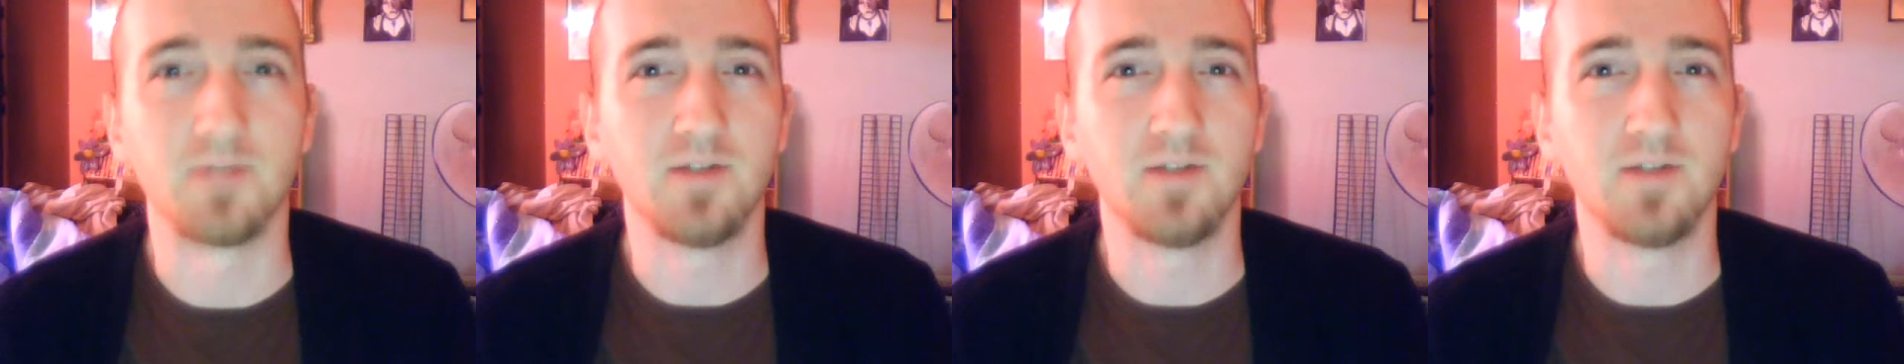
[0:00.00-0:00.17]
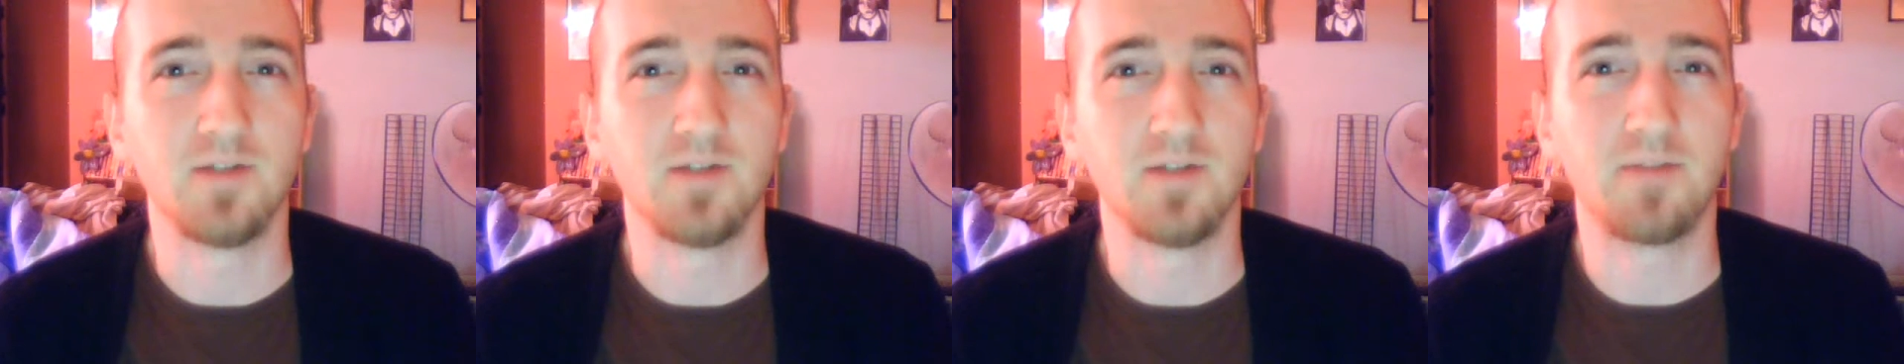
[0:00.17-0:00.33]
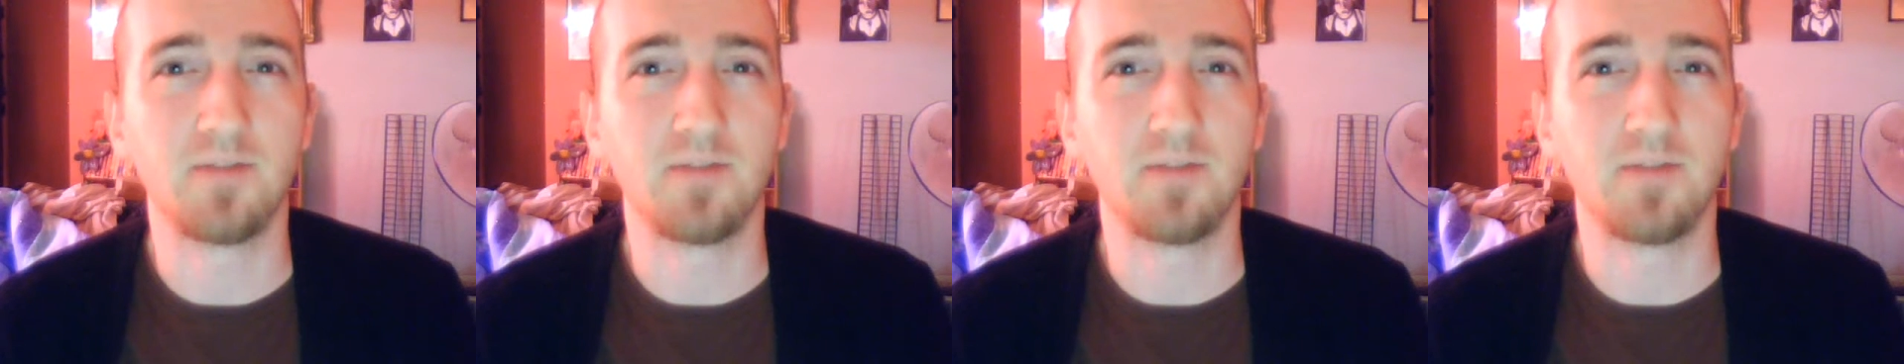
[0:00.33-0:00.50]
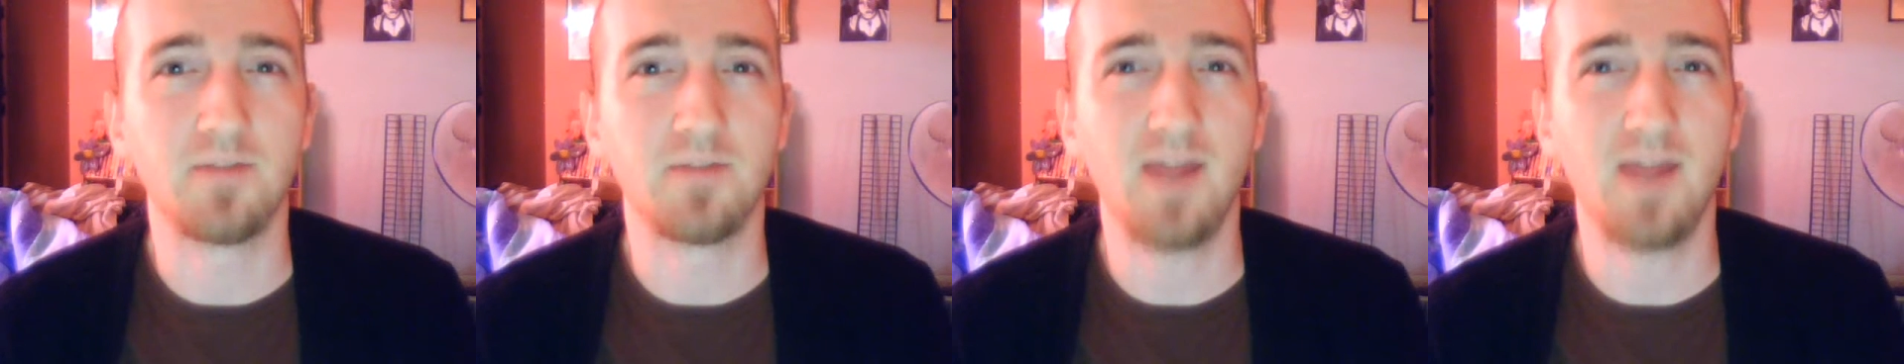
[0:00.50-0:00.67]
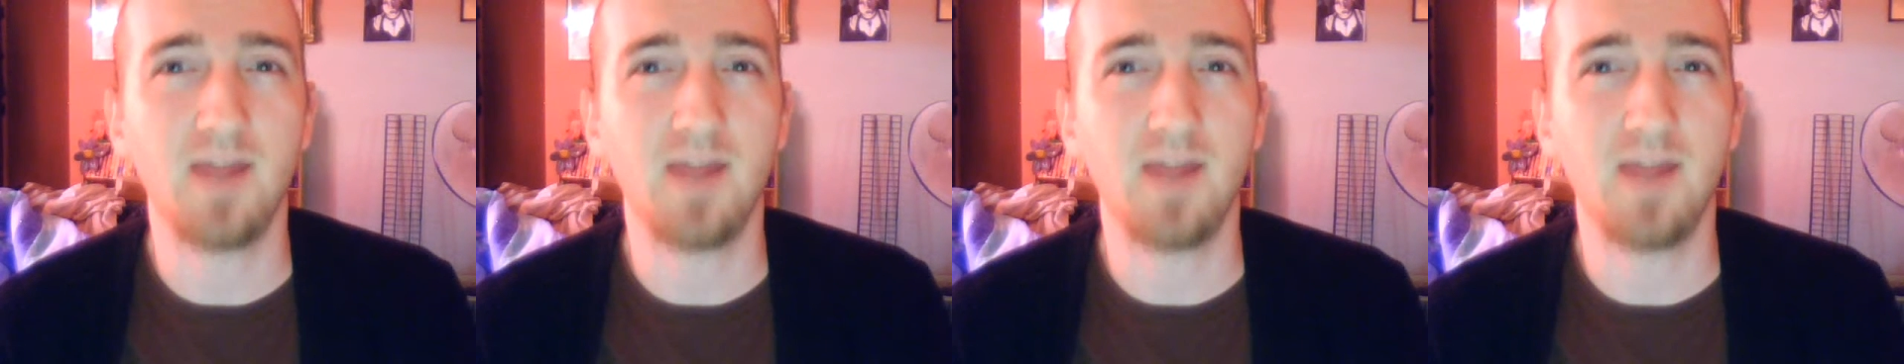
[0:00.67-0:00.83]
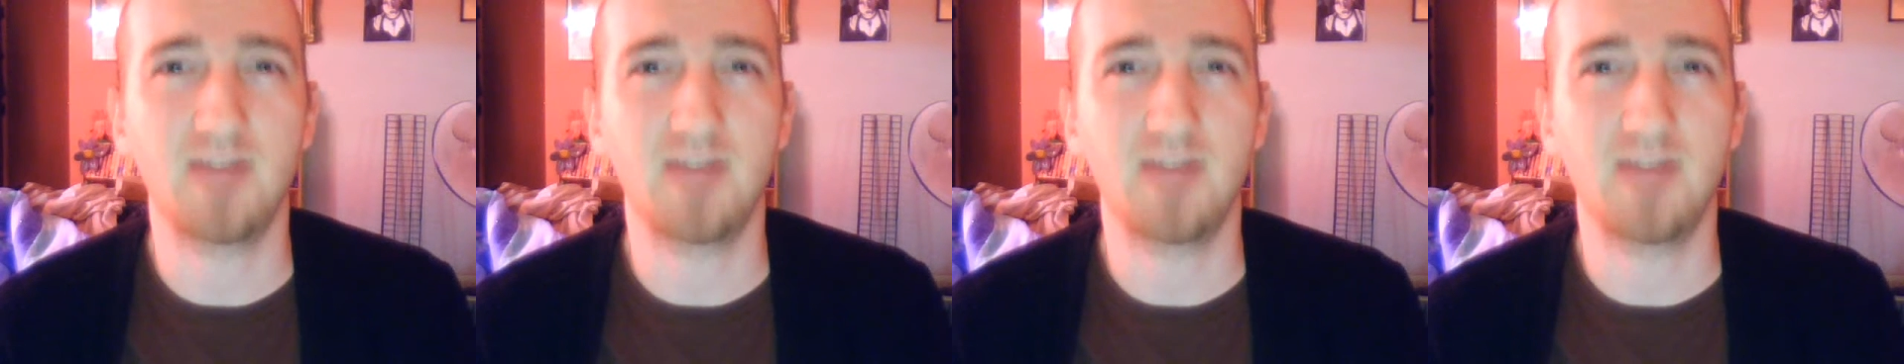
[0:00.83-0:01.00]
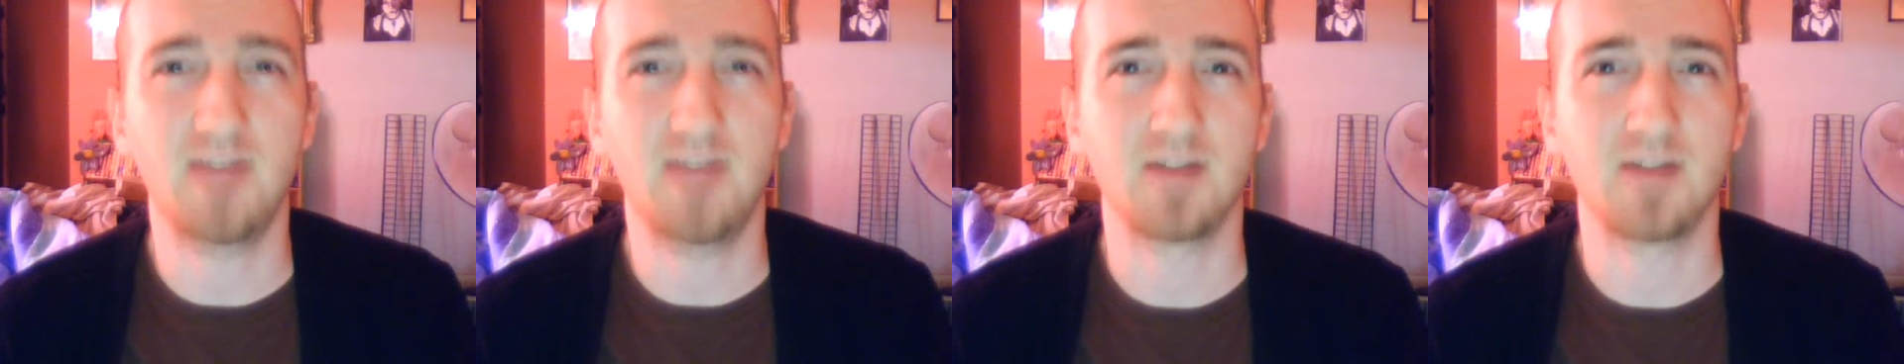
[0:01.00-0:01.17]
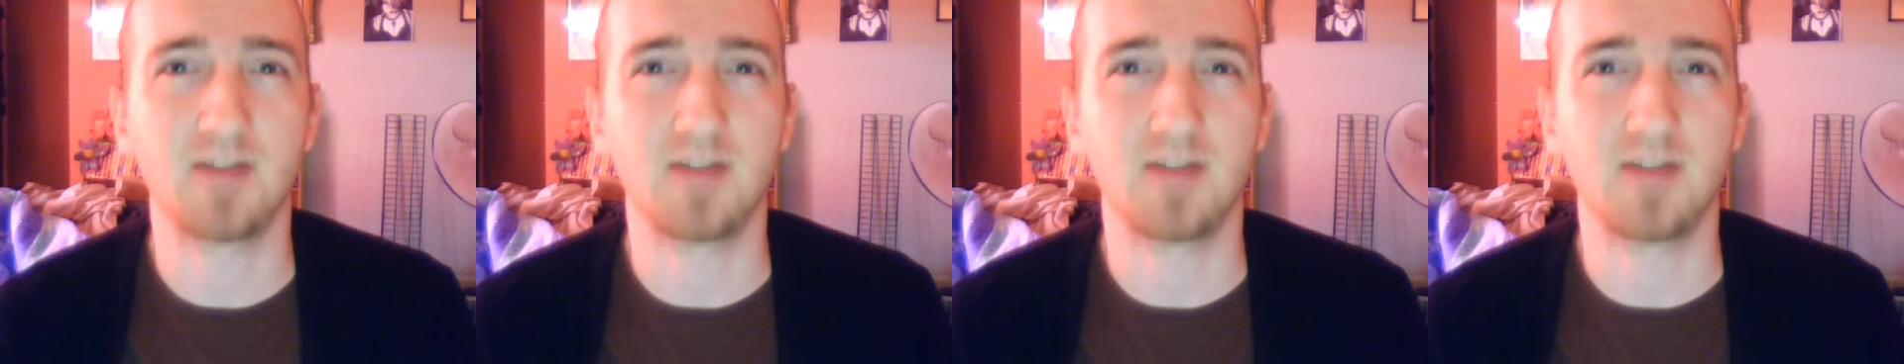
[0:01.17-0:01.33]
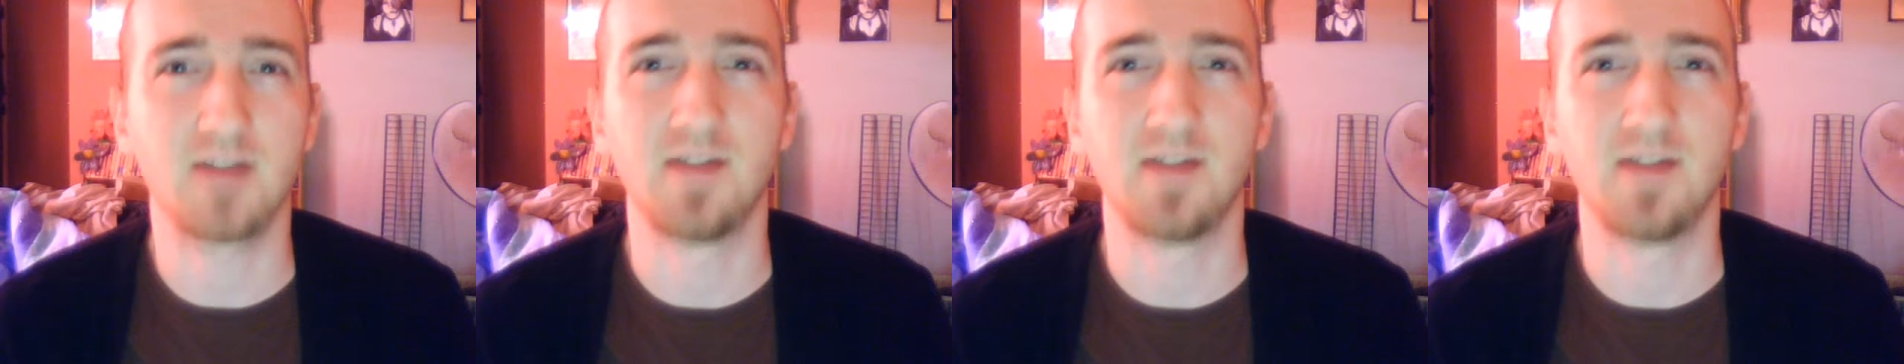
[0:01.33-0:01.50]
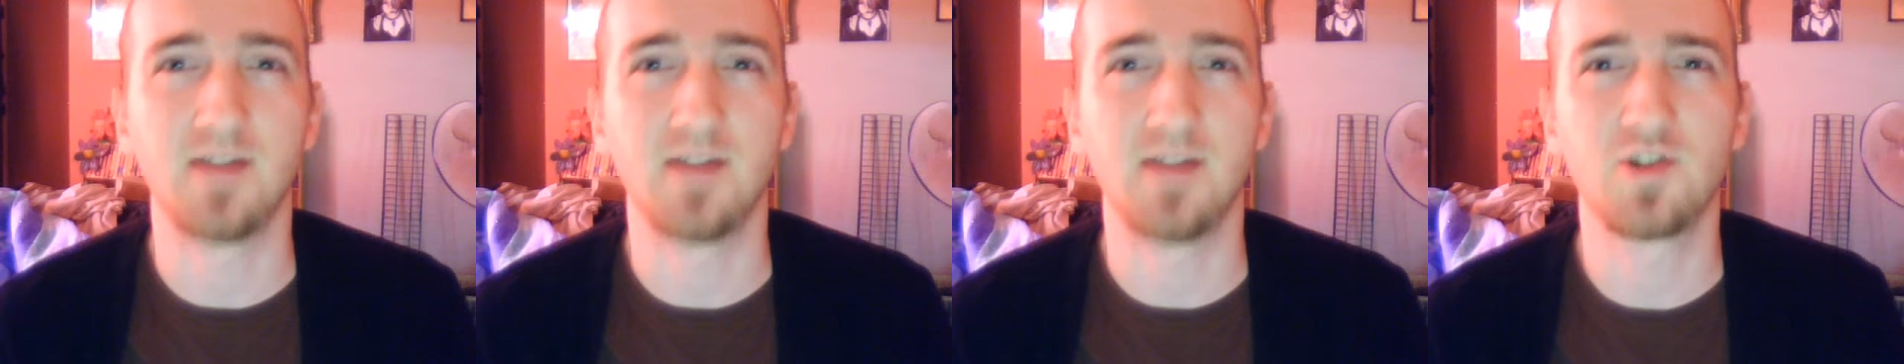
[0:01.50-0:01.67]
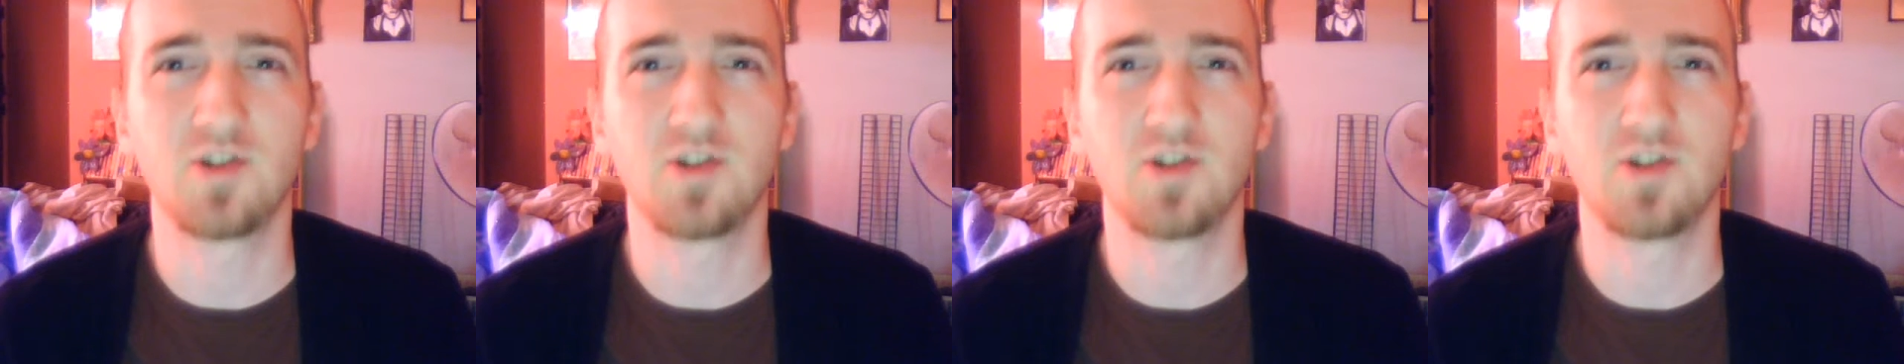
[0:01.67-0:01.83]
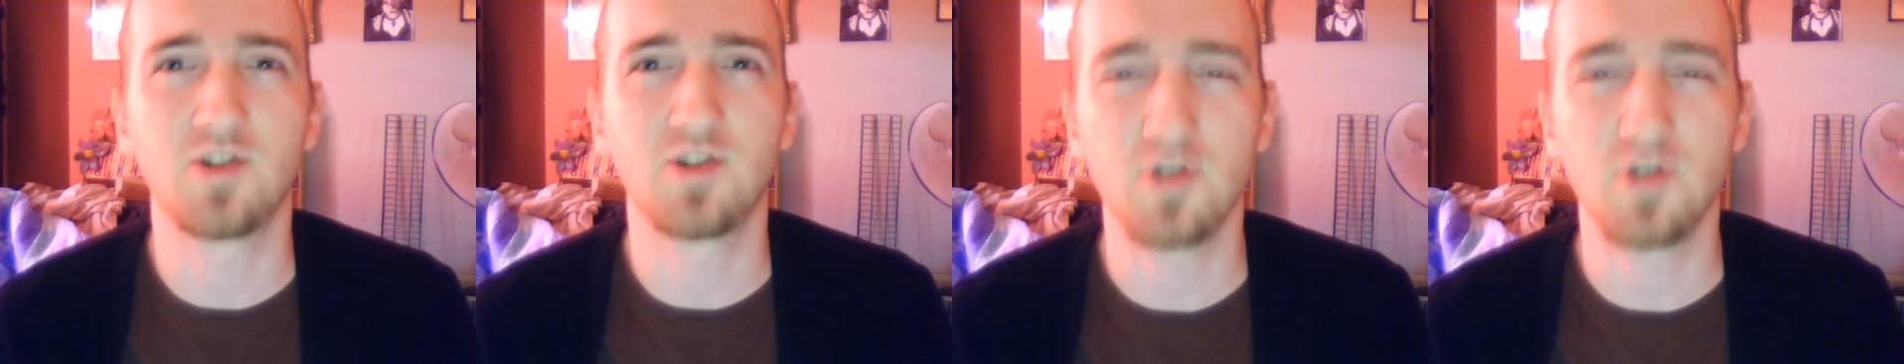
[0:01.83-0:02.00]
to pay the taxes that
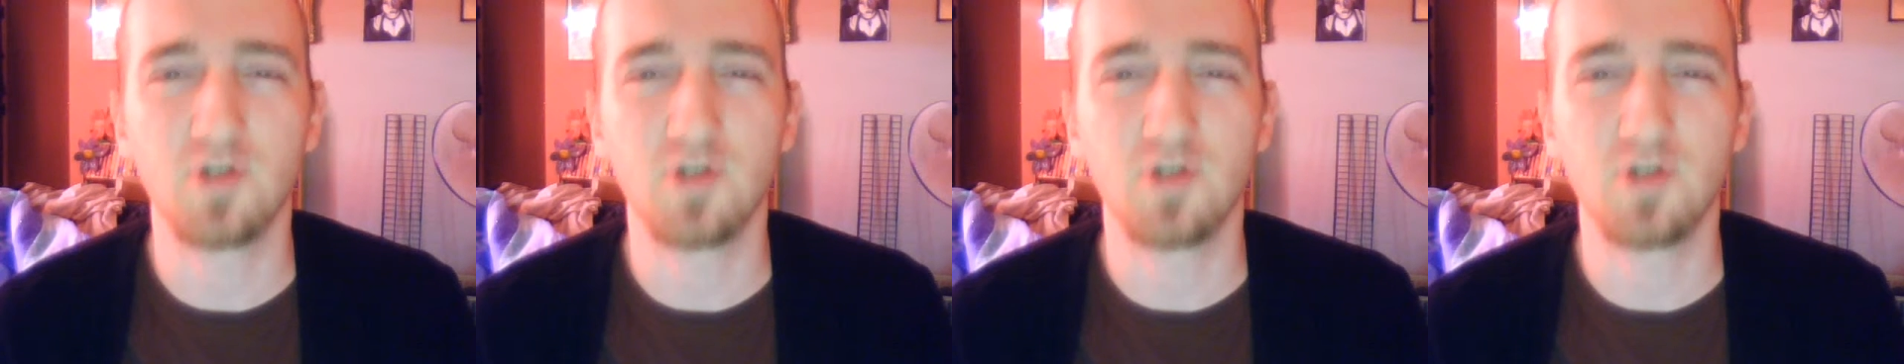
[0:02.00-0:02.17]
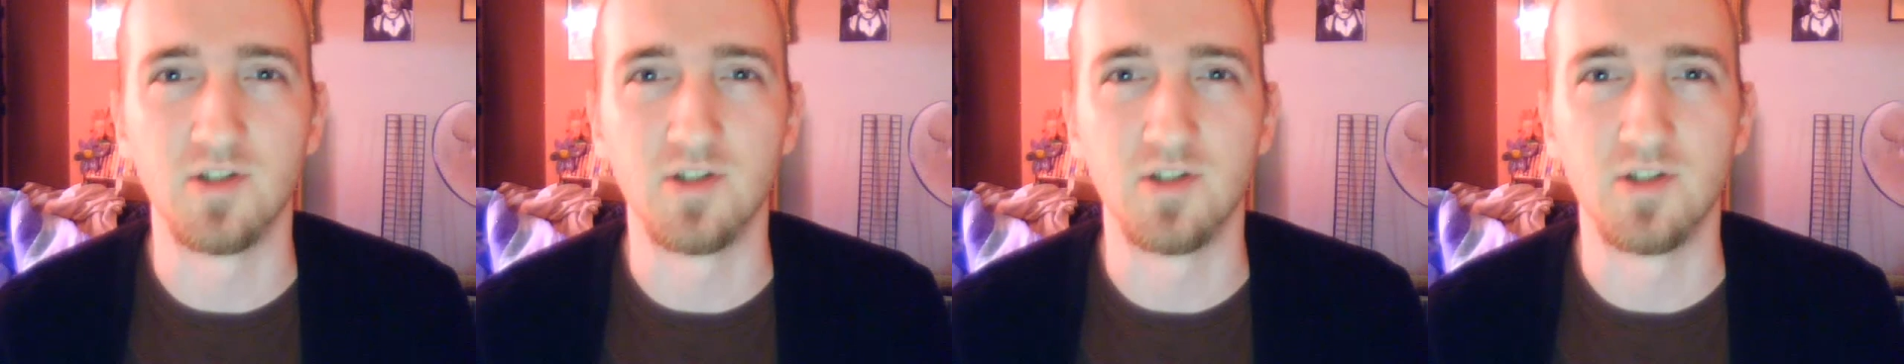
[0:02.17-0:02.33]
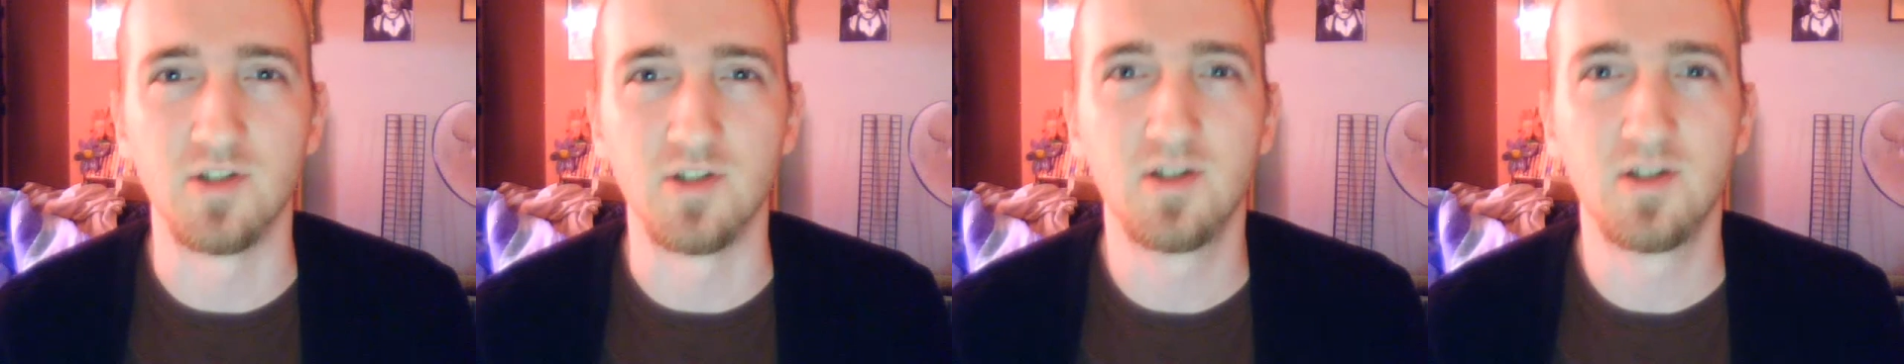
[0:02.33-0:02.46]
churches,